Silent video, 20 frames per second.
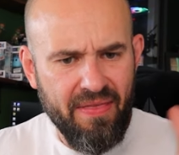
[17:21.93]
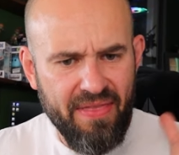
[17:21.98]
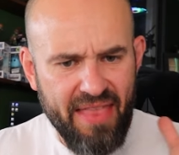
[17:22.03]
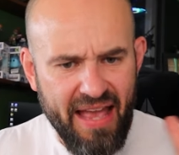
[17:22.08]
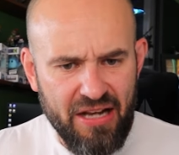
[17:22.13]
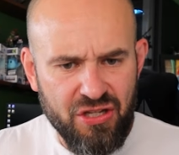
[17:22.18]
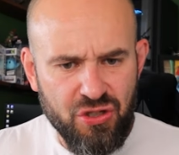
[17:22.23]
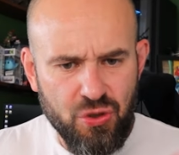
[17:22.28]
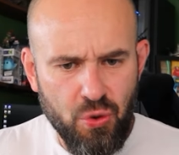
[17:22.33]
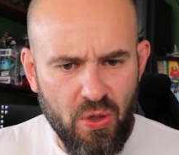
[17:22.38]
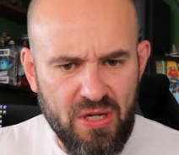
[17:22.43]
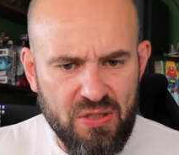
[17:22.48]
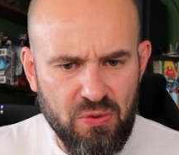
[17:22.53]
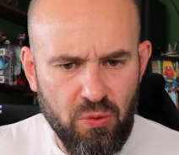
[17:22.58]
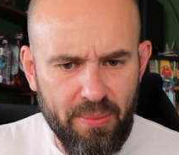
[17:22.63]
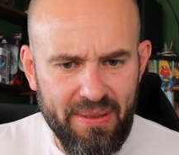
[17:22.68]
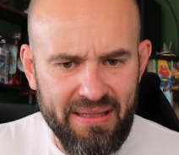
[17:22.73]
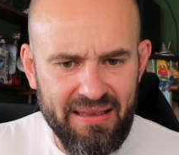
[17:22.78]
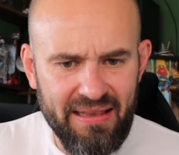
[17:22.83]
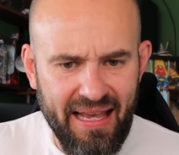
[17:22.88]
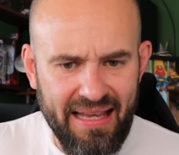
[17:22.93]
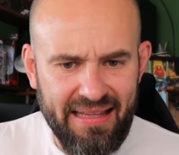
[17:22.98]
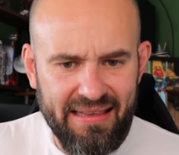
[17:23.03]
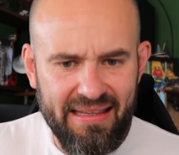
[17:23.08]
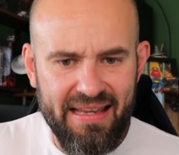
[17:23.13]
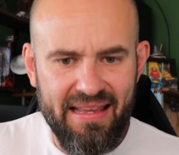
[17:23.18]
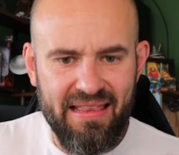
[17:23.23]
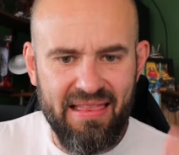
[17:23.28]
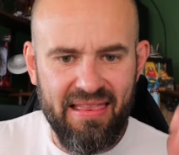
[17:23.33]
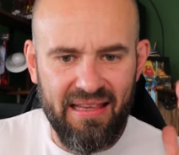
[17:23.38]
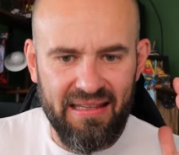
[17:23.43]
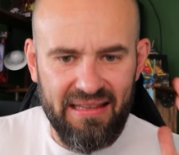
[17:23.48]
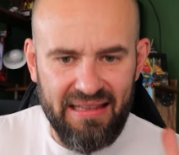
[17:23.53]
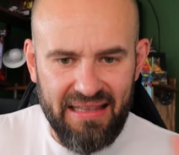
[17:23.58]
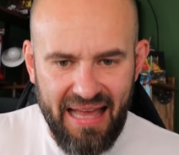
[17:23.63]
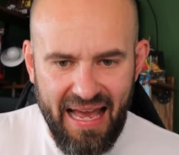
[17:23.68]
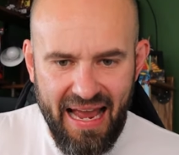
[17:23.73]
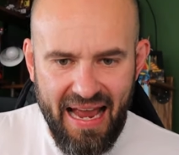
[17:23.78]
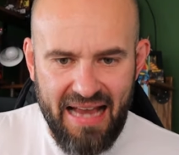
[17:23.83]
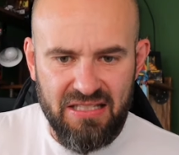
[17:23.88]
that choice will be likely the
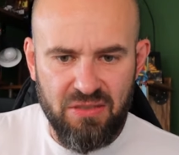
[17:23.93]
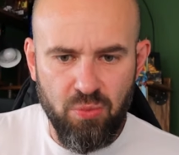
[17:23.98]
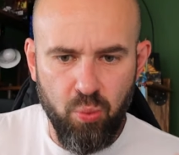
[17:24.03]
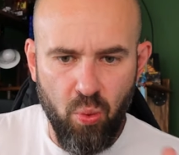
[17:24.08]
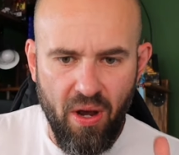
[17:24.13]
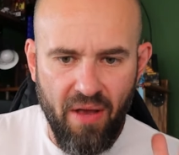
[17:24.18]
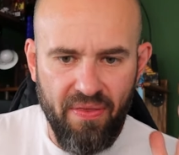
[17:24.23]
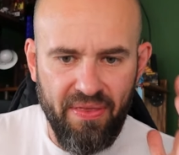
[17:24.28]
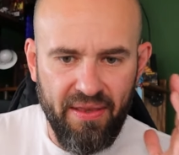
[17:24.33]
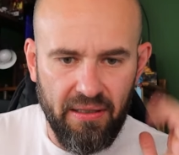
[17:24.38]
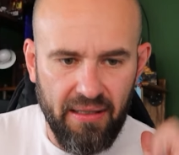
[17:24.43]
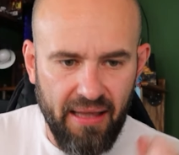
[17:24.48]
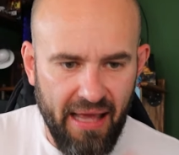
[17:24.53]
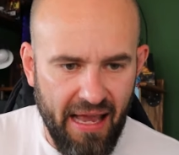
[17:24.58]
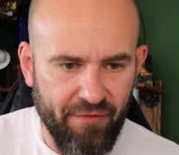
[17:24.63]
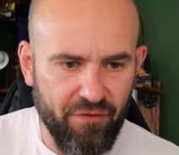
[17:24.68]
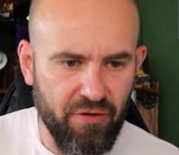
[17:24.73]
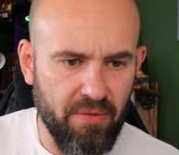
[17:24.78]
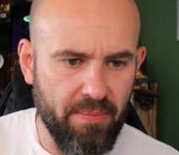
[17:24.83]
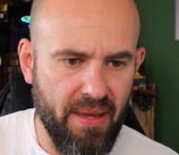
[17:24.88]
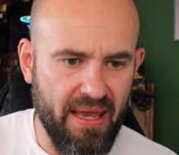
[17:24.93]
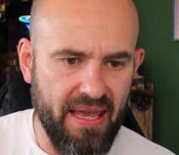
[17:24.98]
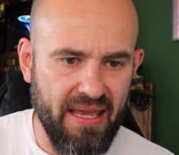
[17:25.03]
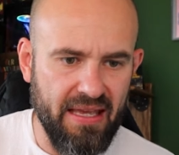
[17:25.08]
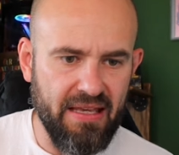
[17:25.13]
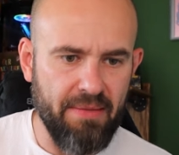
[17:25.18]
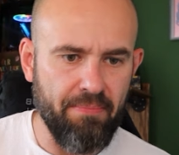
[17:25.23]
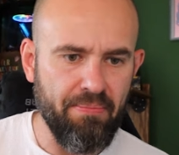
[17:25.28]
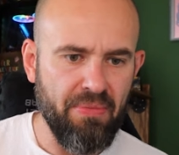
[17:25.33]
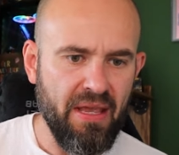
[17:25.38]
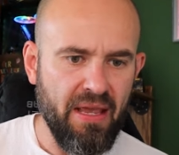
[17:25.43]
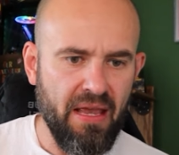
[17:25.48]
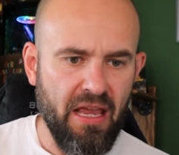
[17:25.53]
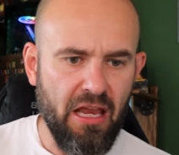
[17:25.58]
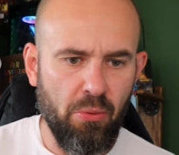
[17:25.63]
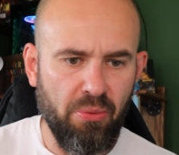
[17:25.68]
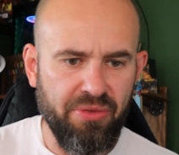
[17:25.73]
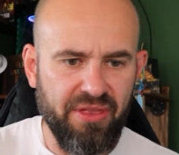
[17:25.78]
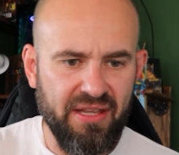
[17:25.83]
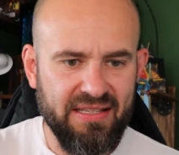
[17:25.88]
last one they'll ever make
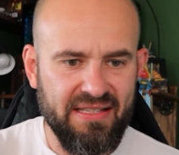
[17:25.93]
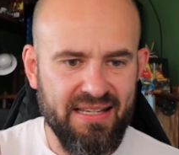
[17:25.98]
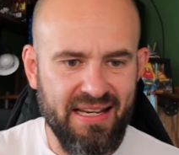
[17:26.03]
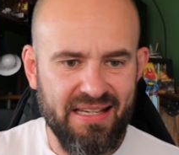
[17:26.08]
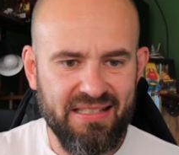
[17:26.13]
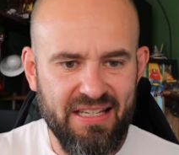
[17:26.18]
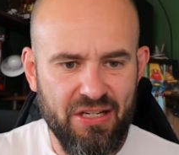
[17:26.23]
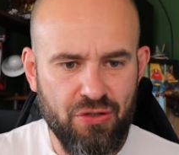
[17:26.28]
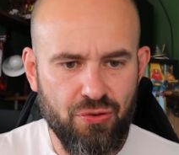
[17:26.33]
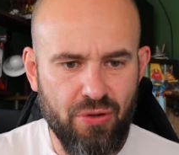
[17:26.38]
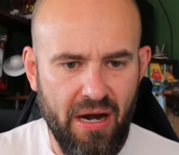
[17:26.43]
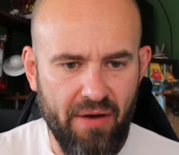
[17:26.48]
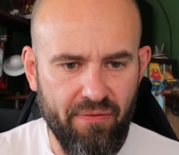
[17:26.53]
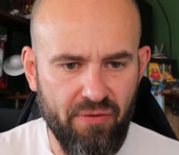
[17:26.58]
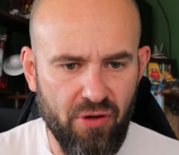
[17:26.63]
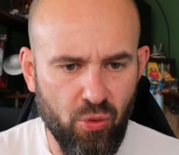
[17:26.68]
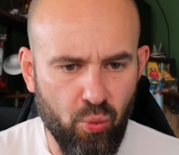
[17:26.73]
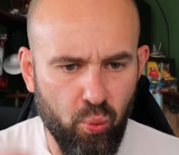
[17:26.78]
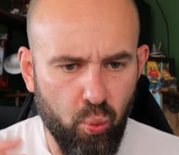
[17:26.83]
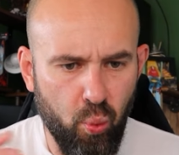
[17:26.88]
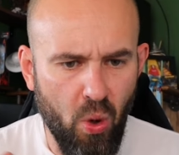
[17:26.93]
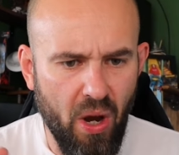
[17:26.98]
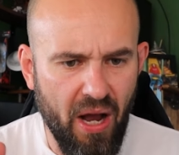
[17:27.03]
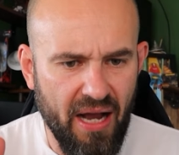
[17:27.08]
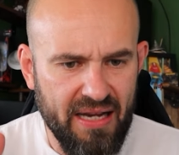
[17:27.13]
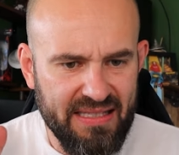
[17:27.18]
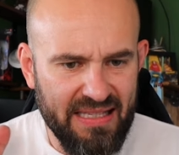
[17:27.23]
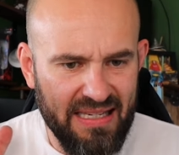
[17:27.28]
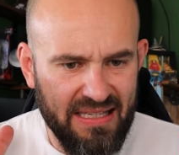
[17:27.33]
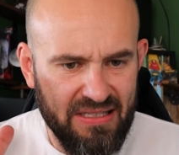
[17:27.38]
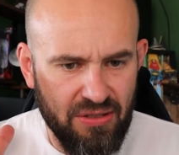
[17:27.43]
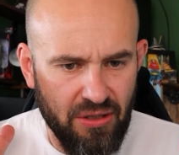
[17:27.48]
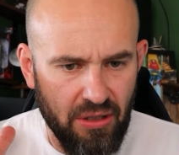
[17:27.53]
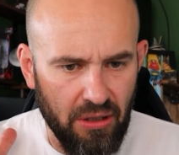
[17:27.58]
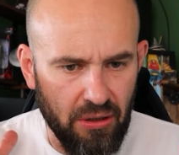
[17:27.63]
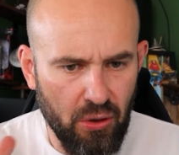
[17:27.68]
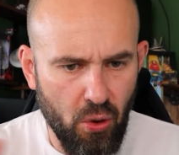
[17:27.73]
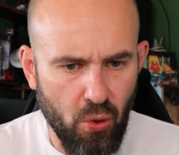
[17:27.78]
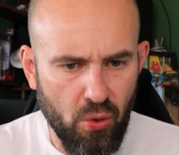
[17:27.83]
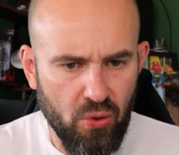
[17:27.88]
and when the dusty traveler walks into
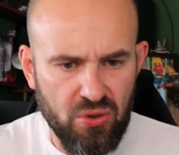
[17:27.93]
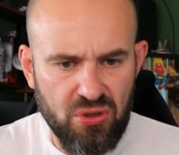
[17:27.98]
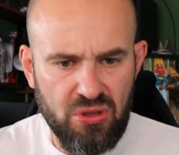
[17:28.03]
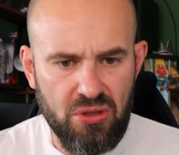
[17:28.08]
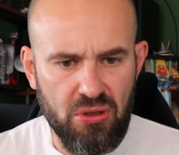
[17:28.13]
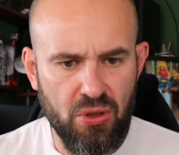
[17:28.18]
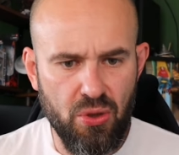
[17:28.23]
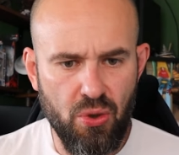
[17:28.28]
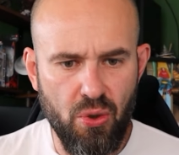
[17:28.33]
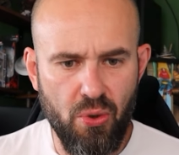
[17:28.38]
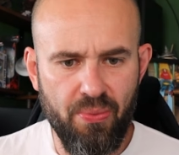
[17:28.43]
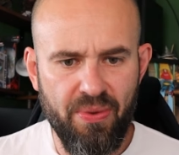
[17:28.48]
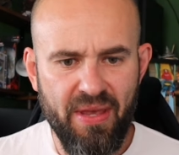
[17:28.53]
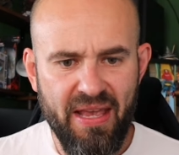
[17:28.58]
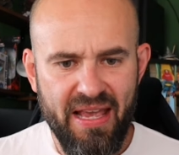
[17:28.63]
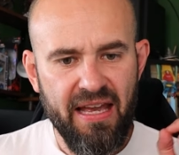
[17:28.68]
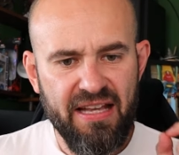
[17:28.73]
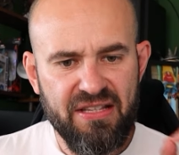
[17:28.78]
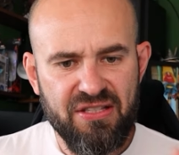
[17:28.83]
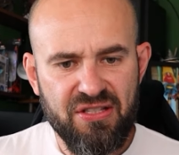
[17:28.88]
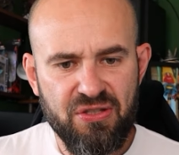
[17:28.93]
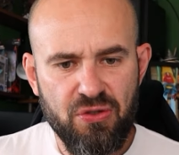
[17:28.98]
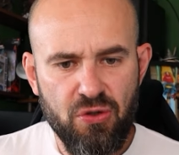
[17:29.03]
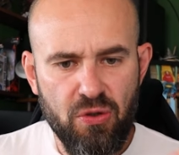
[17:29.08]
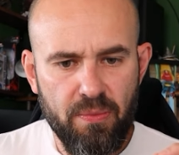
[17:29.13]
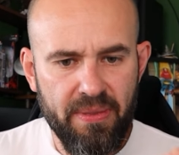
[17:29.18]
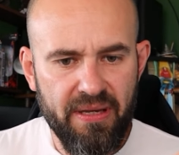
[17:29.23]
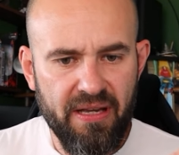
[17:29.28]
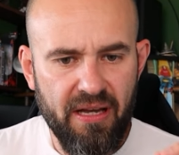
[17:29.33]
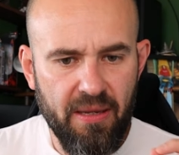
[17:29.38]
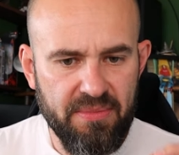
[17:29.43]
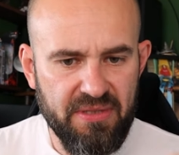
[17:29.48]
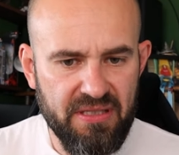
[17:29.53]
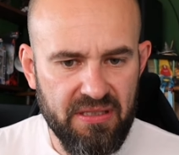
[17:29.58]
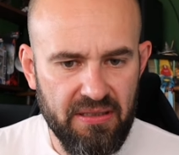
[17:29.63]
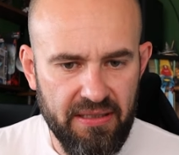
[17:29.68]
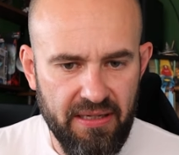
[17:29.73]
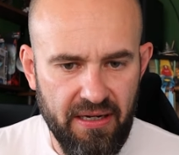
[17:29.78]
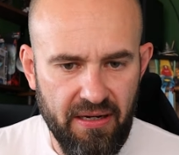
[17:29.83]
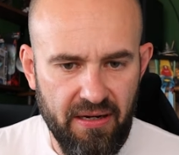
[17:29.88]
the local saloon, it soon becomes
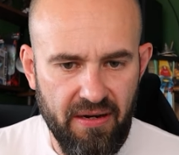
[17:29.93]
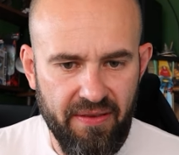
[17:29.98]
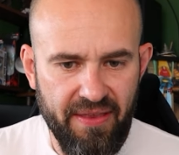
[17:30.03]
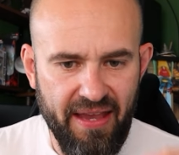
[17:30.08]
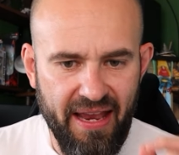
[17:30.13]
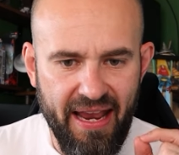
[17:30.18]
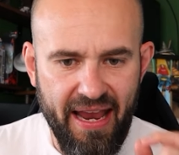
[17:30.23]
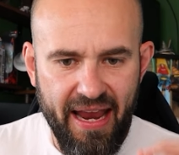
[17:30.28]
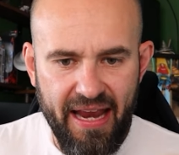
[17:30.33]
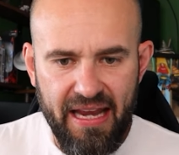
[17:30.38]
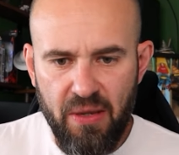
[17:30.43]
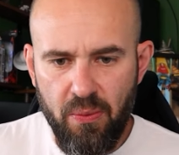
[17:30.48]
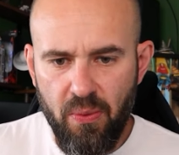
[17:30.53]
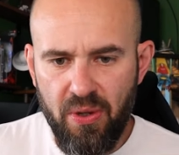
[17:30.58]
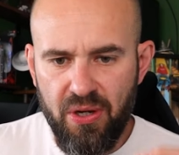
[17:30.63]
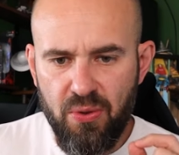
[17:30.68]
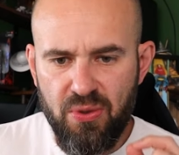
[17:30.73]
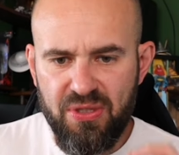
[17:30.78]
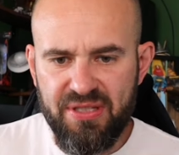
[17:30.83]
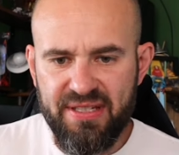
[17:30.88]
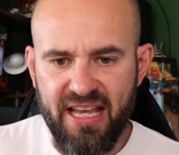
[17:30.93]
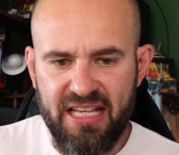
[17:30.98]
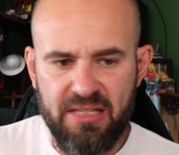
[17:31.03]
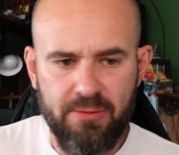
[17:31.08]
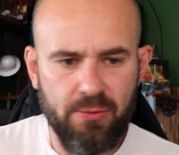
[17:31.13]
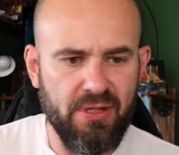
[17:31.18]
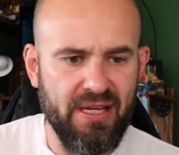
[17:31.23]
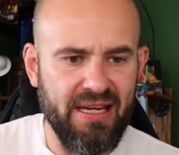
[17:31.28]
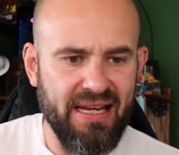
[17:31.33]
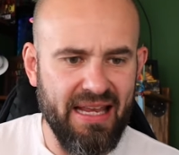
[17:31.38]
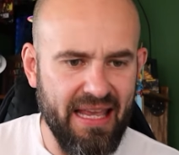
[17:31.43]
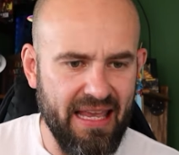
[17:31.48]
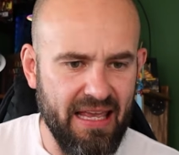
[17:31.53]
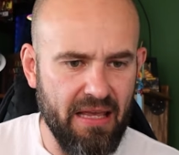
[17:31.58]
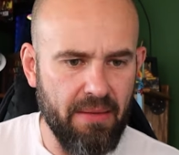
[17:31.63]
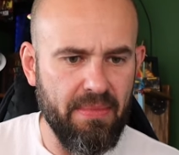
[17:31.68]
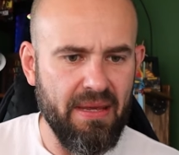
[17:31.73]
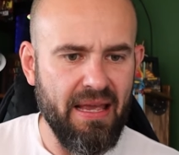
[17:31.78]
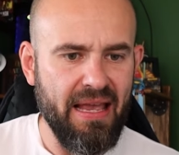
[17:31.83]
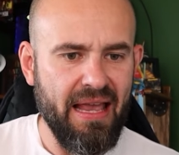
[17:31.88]
clear that anyone who stands between
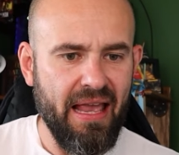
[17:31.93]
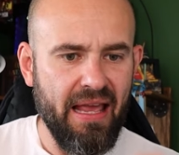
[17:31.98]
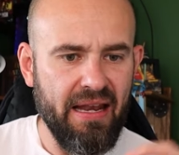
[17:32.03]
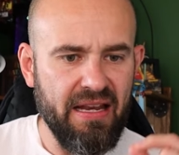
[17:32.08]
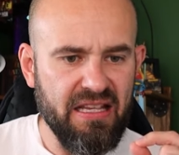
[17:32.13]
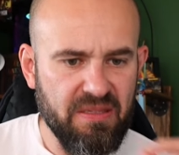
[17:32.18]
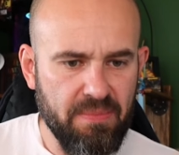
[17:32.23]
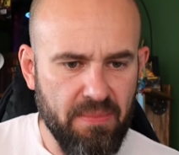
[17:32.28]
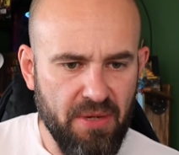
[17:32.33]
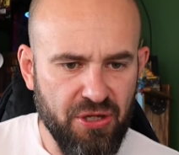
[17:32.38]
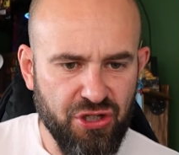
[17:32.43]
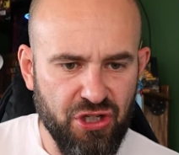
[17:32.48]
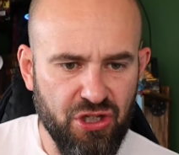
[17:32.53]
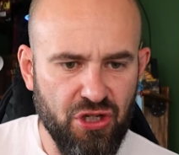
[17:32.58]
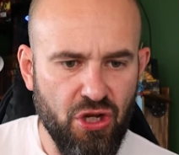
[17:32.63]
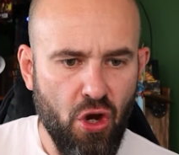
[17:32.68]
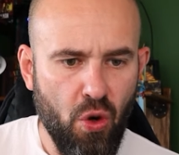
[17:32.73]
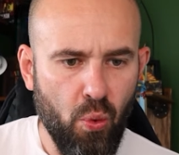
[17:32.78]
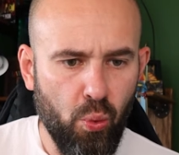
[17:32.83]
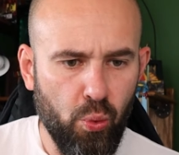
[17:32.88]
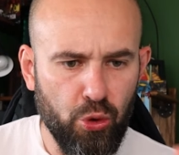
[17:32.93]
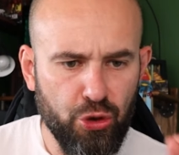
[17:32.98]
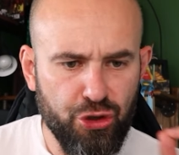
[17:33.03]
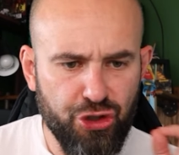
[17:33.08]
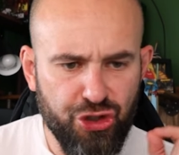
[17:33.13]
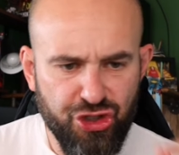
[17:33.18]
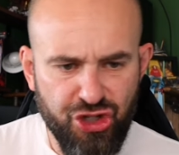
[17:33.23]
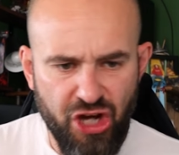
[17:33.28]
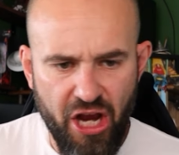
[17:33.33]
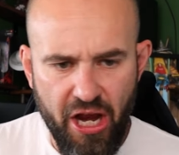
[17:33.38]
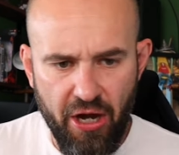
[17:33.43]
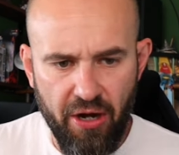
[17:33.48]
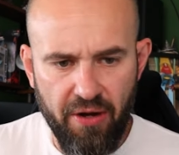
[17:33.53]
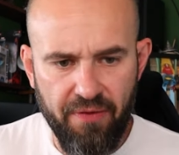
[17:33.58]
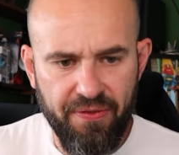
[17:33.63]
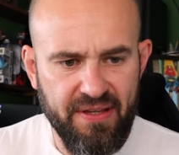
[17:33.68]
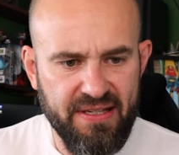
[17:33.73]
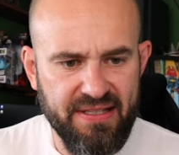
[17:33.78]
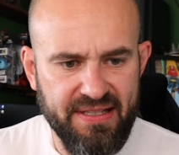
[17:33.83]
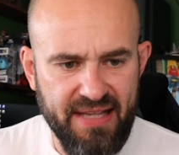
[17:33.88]
him and his mission will
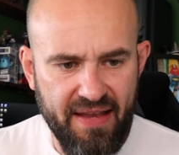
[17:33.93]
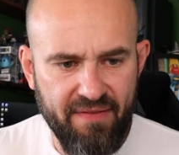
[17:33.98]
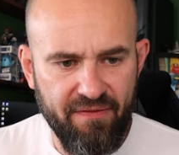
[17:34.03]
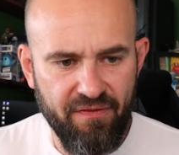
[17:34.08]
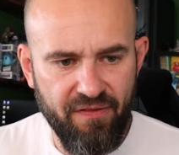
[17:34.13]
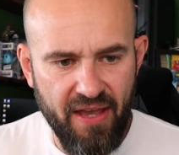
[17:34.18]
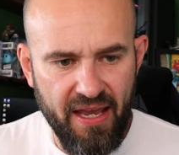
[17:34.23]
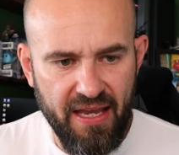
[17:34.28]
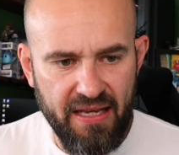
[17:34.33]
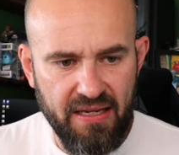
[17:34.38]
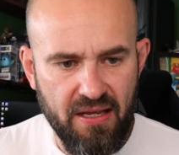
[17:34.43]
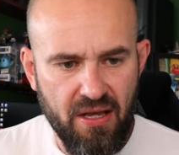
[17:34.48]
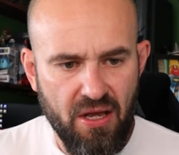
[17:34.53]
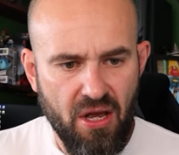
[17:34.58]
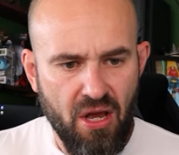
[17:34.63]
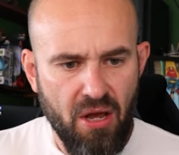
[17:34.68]
share the same fate.